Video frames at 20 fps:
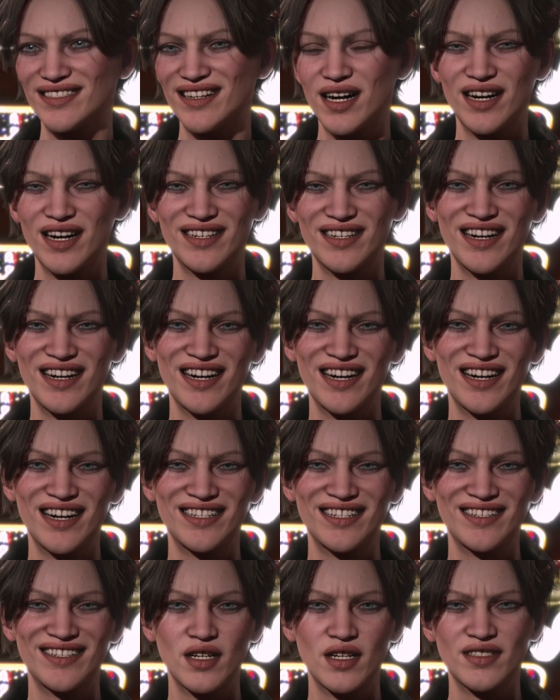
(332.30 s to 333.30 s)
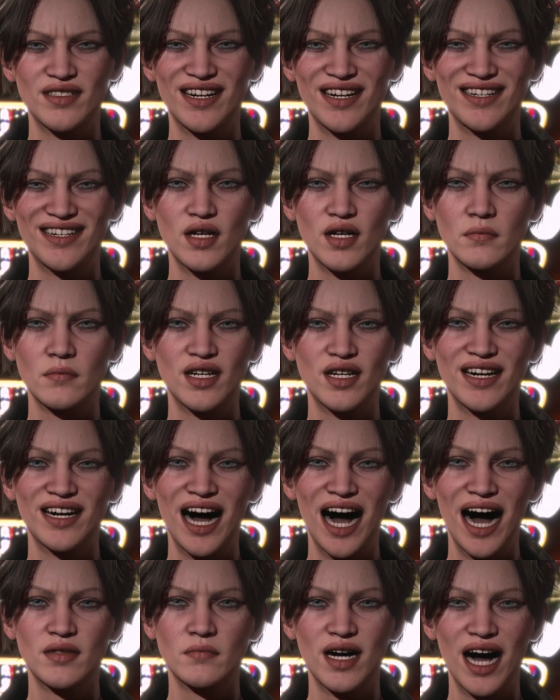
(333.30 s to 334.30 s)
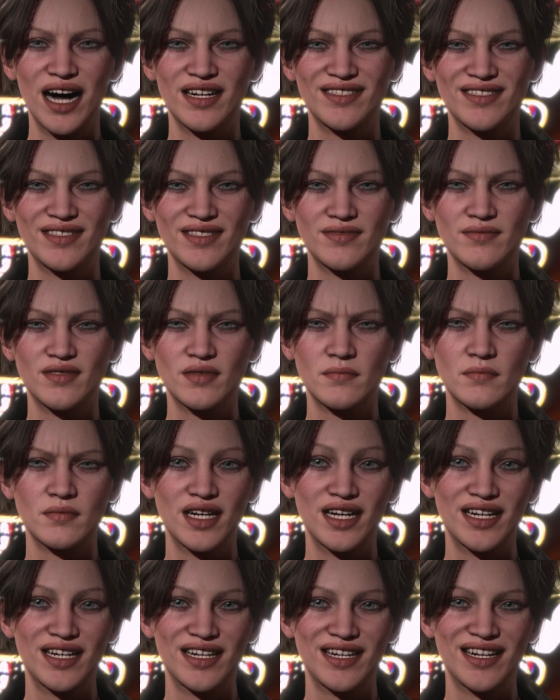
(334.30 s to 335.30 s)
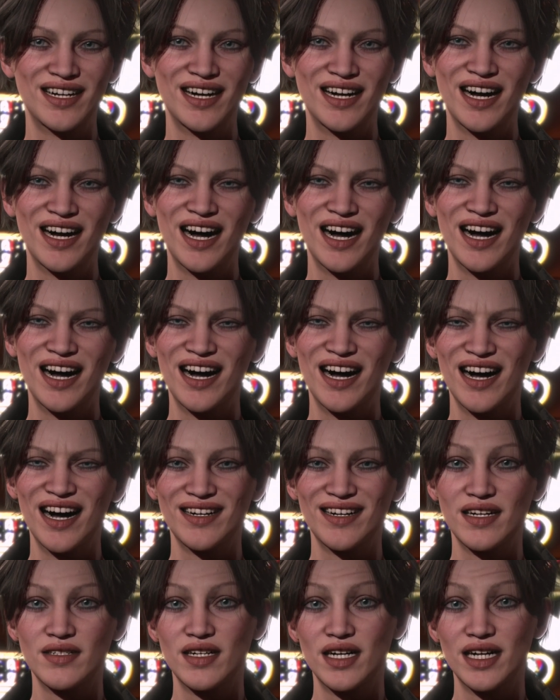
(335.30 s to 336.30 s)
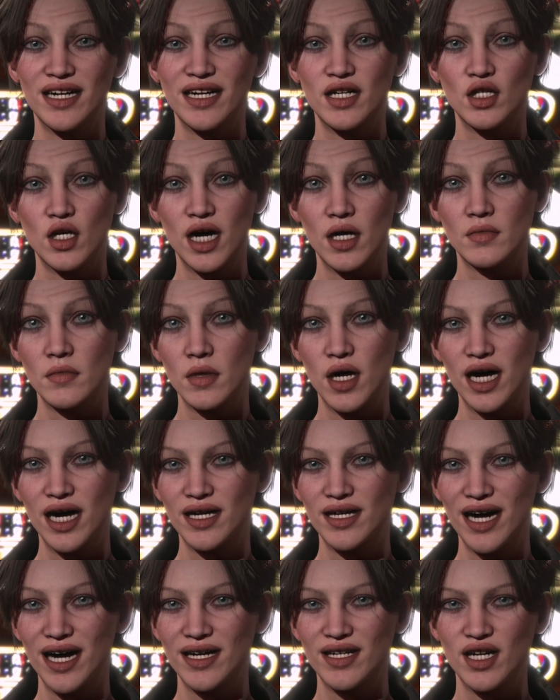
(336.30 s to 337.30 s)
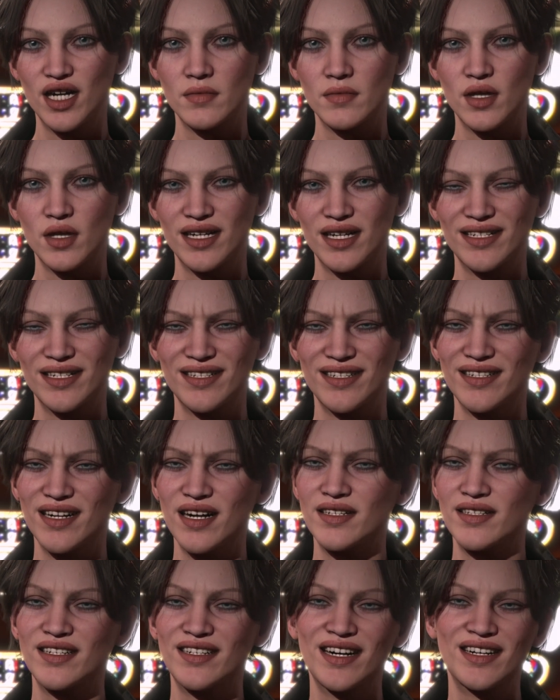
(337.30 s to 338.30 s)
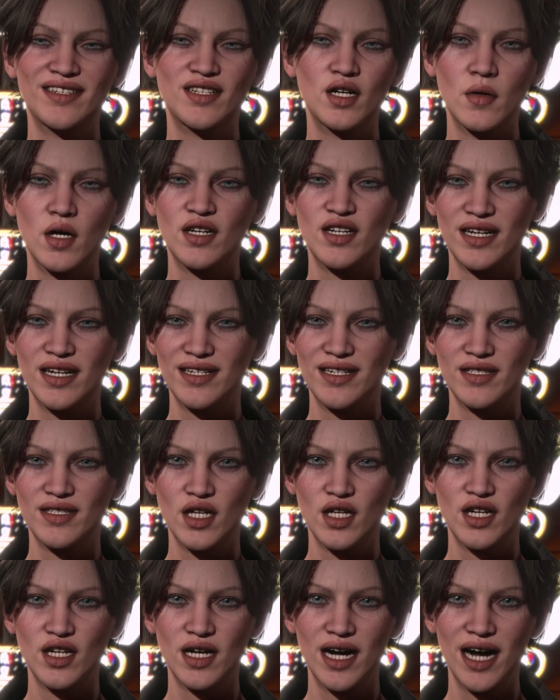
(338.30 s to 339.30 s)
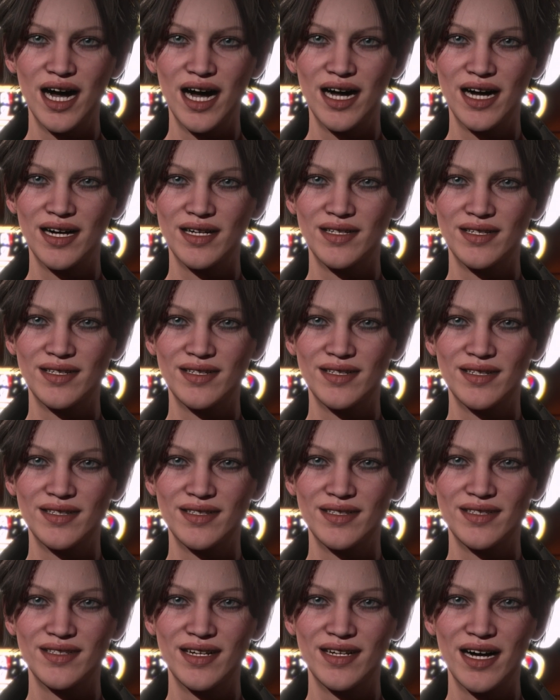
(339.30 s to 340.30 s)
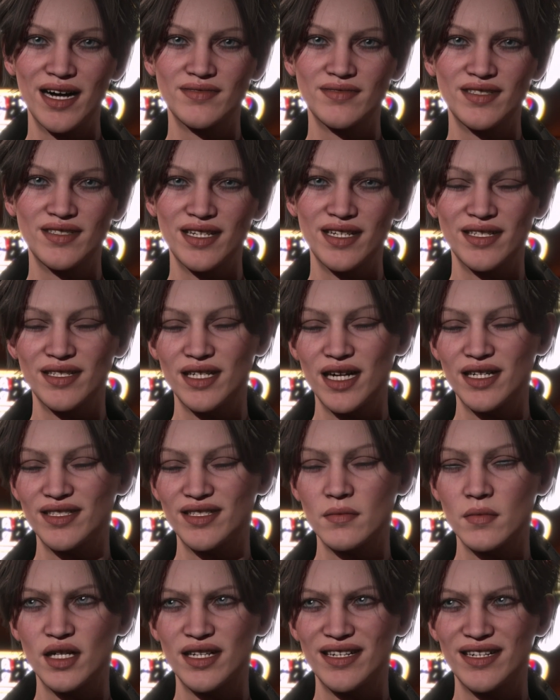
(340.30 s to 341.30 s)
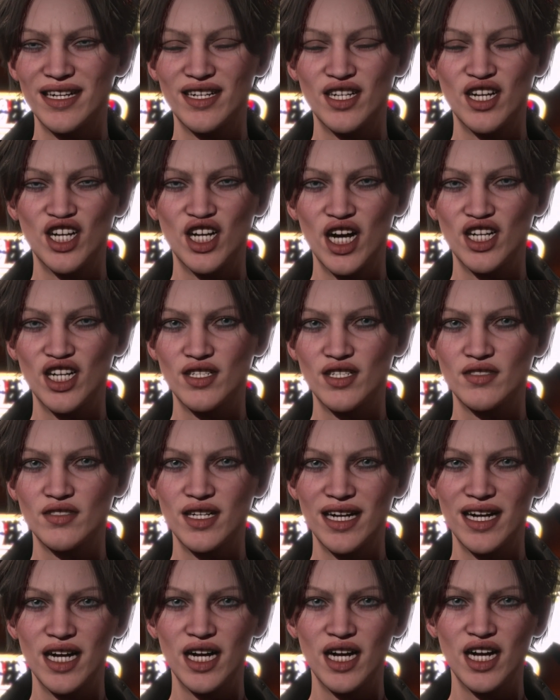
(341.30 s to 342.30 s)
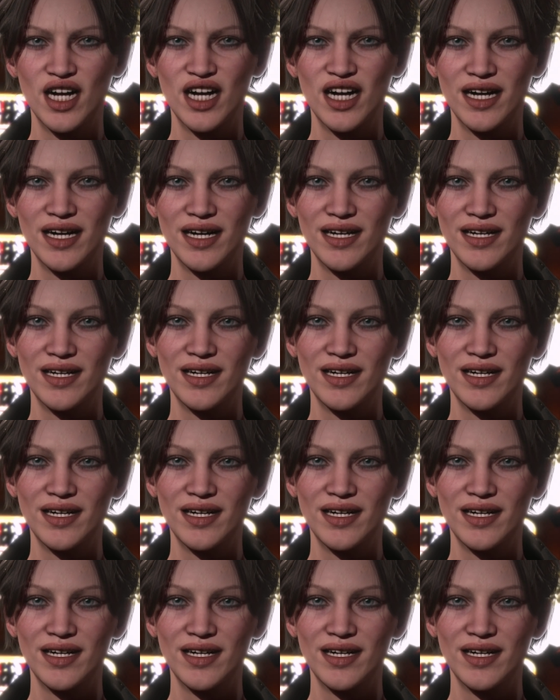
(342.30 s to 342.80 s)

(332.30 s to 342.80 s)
sculpting is all pretty haphazard for me. I'll definitely grab the paid add-on because it's obviously so much easier. And every little customization on your figure